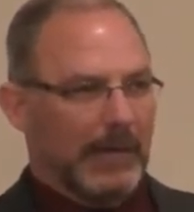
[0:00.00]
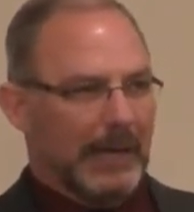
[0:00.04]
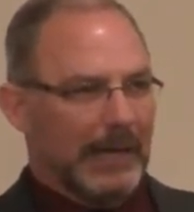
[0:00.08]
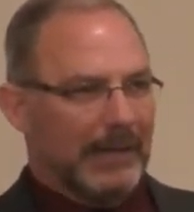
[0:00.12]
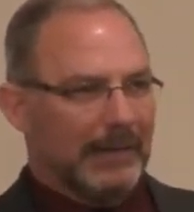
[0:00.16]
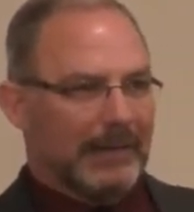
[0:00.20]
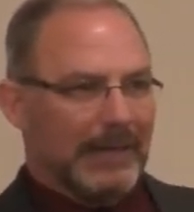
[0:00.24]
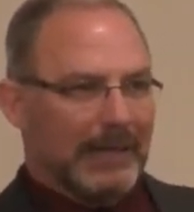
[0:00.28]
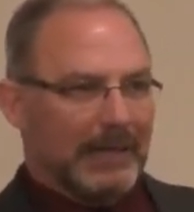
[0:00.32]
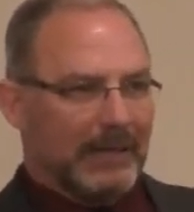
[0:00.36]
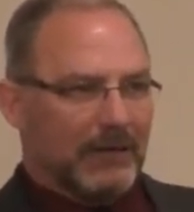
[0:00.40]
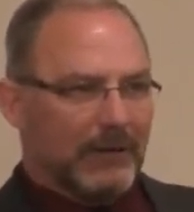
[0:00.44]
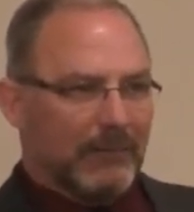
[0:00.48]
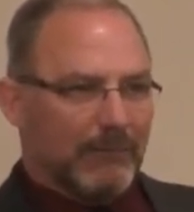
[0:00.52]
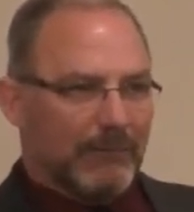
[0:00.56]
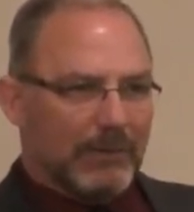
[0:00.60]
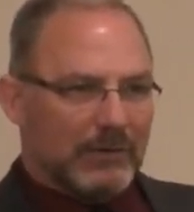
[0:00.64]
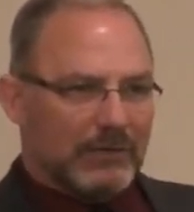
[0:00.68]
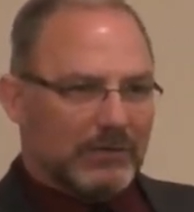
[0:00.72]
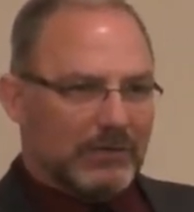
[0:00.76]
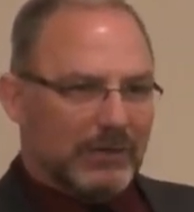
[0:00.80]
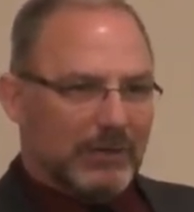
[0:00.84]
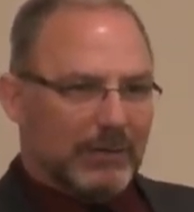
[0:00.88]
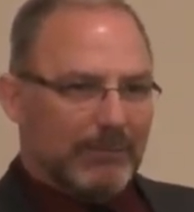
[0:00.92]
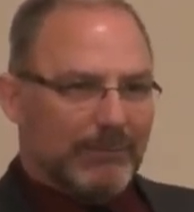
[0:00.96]
I think you're
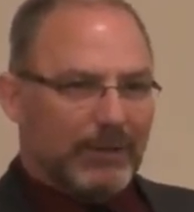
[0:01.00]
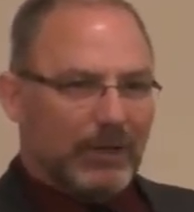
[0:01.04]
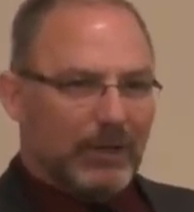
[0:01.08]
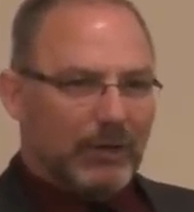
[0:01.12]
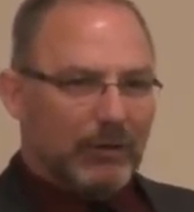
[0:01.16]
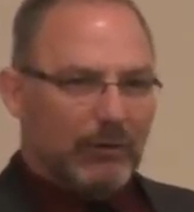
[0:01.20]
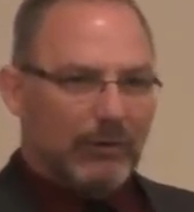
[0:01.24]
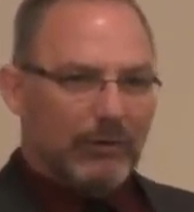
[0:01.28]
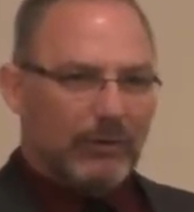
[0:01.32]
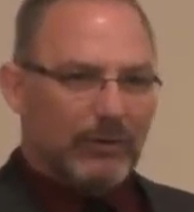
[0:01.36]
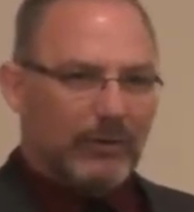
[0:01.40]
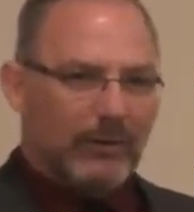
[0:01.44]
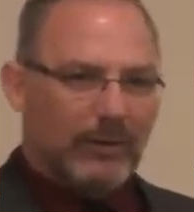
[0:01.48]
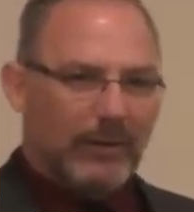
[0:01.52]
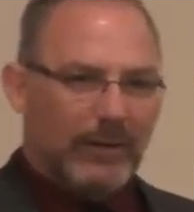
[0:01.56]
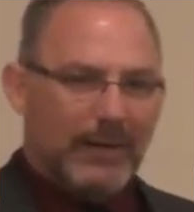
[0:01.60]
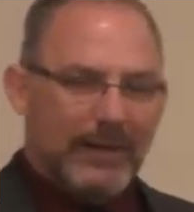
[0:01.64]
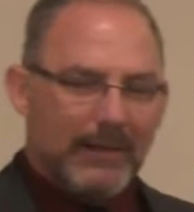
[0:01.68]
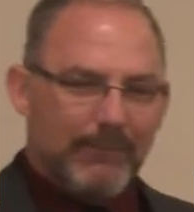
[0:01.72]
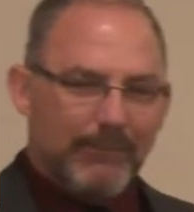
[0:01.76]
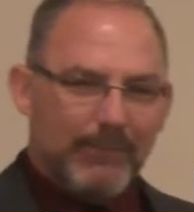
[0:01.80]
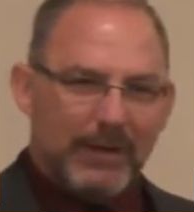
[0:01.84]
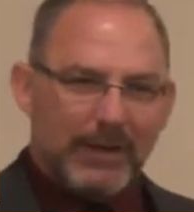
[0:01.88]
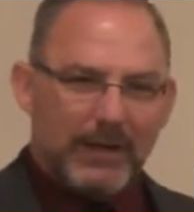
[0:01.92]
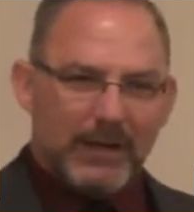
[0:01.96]
missing the boat
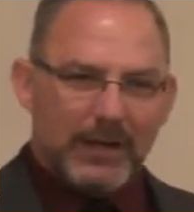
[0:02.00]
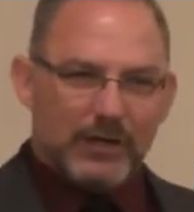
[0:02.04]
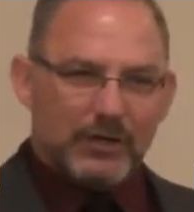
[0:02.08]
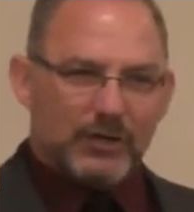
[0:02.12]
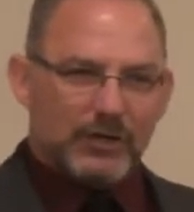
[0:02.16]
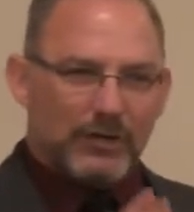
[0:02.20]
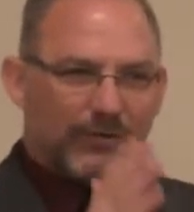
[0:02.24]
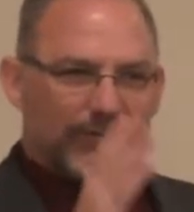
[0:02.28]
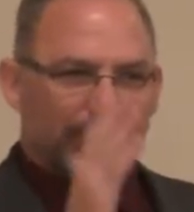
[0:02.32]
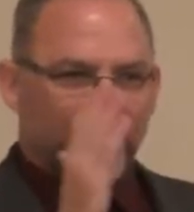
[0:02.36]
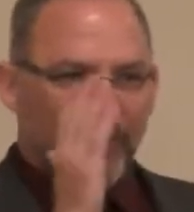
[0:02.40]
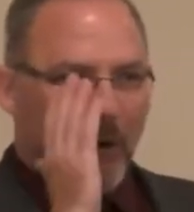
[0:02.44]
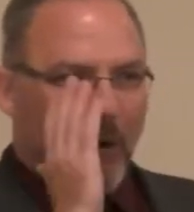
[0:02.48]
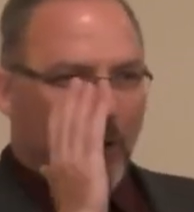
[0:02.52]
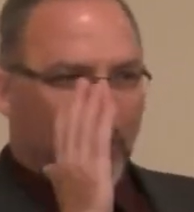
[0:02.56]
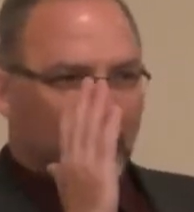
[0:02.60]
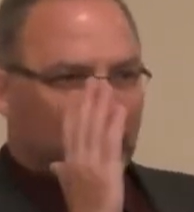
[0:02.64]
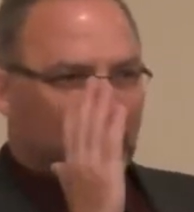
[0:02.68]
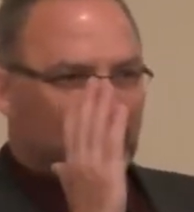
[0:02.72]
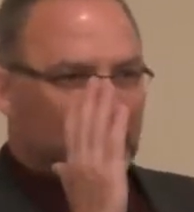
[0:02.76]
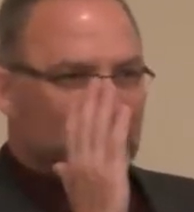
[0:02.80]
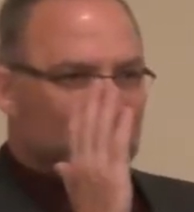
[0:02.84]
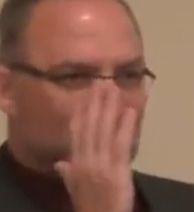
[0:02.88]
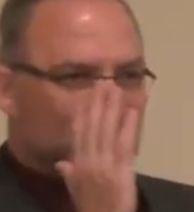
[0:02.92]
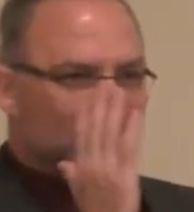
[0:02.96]
because your
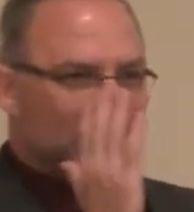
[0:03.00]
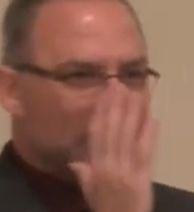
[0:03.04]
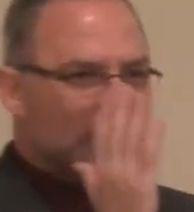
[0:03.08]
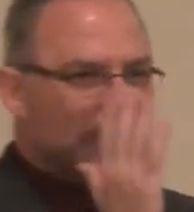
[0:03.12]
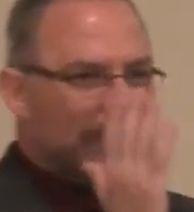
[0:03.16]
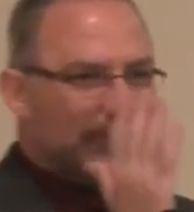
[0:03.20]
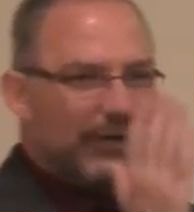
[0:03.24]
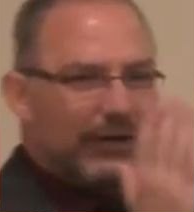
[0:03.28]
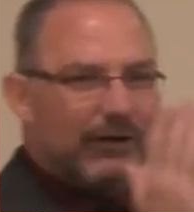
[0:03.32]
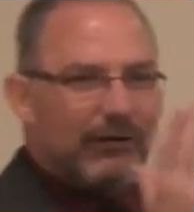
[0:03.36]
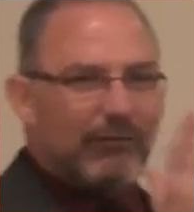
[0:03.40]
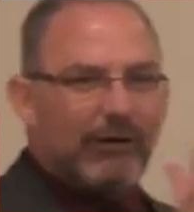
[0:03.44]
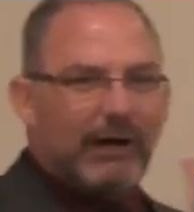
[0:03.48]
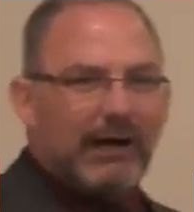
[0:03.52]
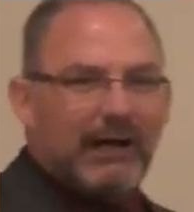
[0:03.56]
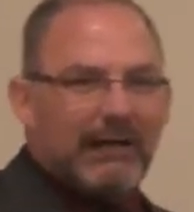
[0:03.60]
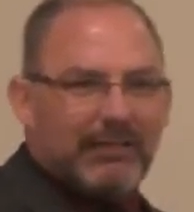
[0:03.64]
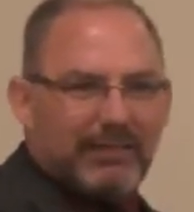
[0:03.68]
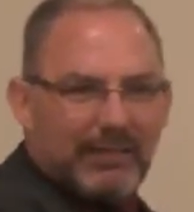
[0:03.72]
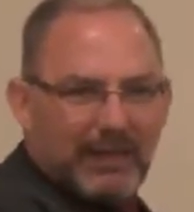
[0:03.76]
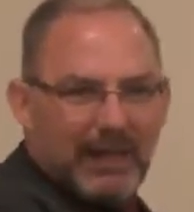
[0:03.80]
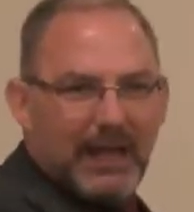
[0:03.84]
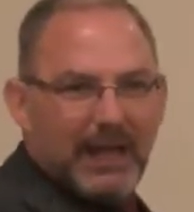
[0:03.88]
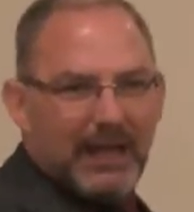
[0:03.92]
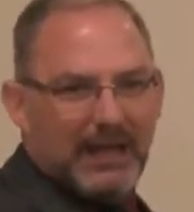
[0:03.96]
focus is on the great
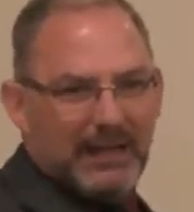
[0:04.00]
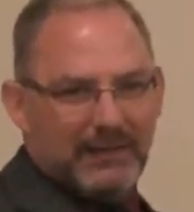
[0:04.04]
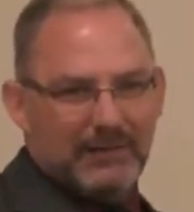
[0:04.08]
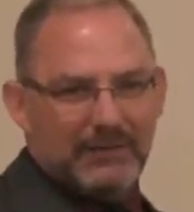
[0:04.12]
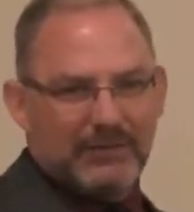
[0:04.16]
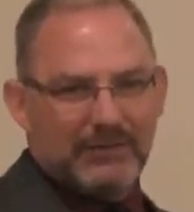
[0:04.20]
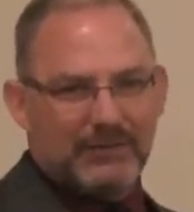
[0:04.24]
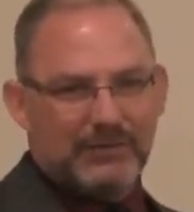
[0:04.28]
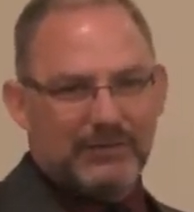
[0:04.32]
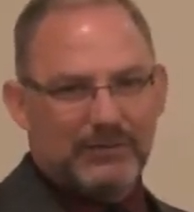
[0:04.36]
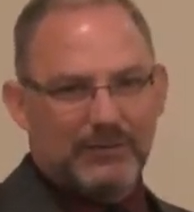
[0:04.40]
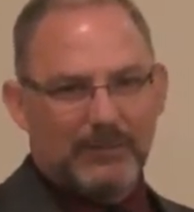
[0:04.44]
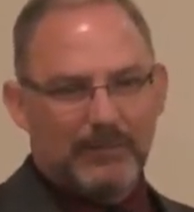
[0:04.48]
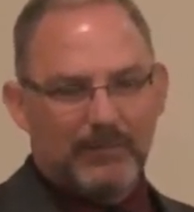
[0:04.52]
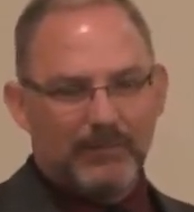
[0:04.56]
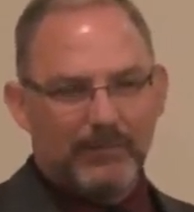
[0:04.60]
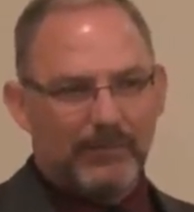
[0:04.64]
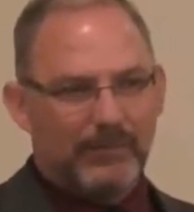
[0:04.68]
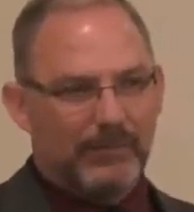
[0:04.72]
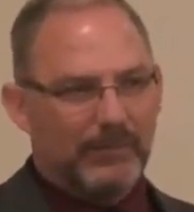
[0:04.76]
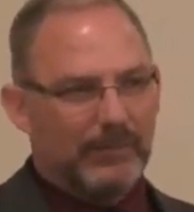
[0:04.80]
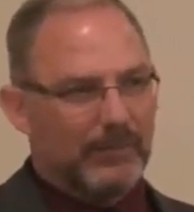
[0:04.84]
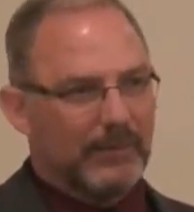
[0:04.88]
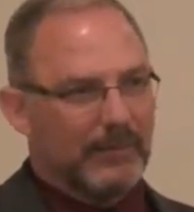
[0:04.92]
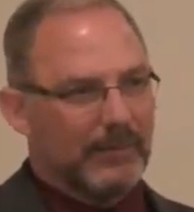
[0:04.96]
things,
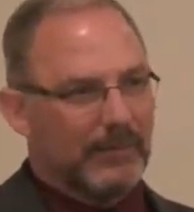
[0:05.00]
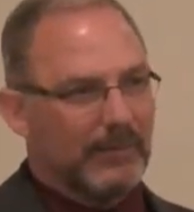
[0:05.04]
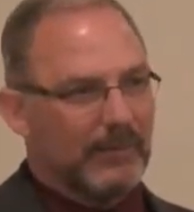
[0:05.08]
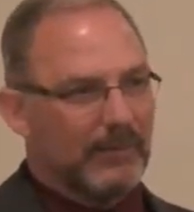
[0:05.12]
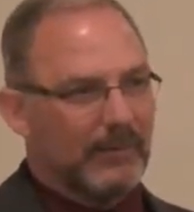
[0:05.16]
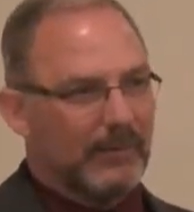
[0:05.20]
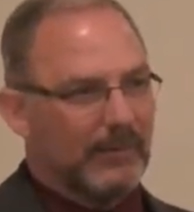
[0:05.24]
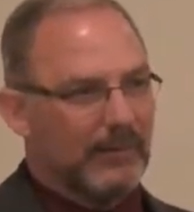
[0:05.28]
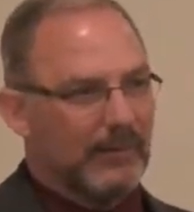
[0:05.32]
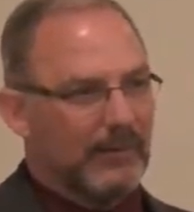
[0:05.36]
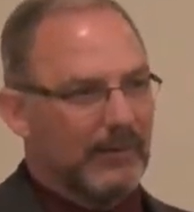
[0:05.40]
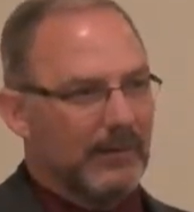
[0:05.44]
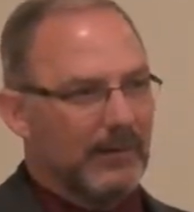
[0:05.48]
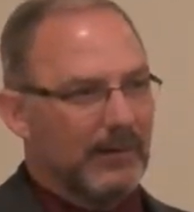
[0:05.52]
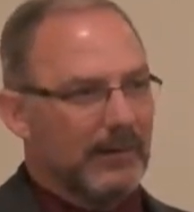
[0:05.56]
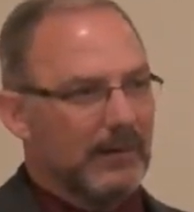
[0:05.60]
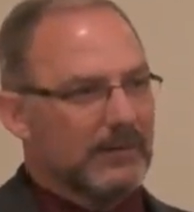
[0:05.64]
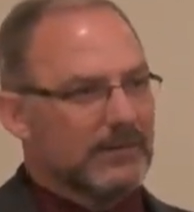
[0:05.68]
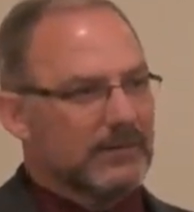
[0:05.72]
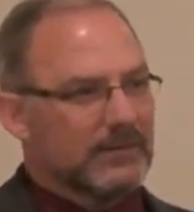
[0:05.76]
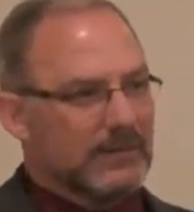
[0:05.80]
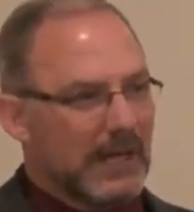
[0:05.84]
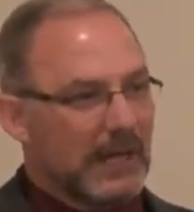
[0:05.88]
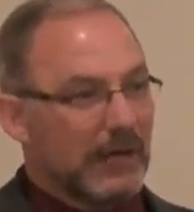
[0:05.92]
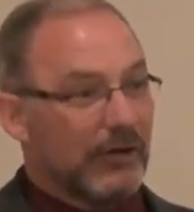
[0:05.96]

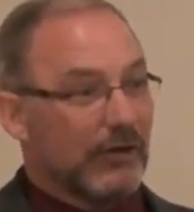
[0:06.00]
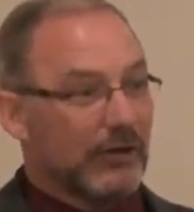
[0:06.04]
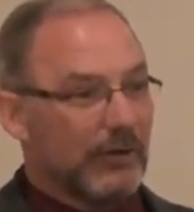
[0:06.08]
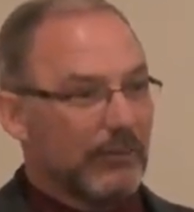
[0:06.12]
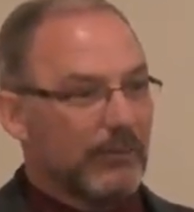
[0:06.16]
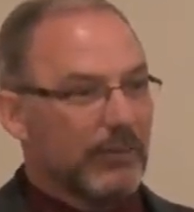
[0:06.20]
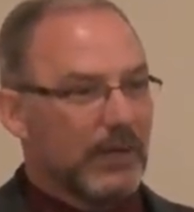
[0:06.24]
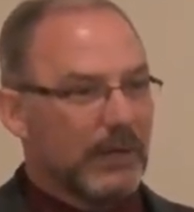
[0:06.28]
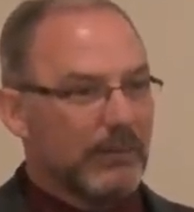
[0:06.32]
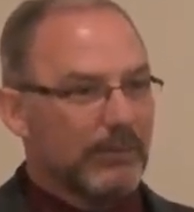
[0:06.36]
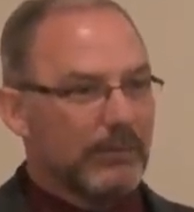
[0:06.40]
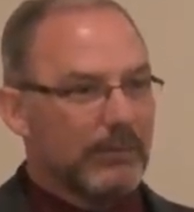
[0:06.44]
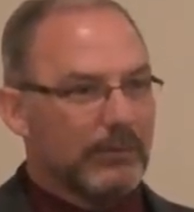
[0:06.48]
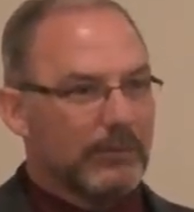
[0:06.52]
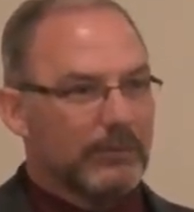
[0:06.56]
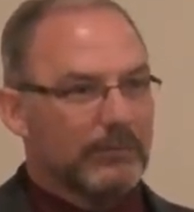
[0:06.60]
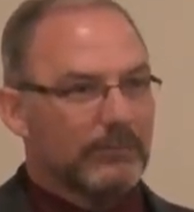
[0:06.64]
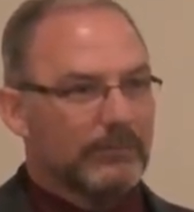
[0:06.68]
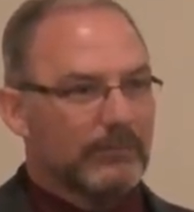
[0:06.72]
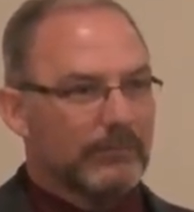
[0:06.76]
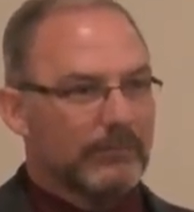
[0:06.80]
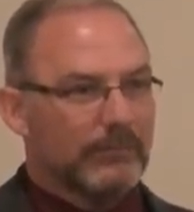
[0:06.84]
it's not on the people.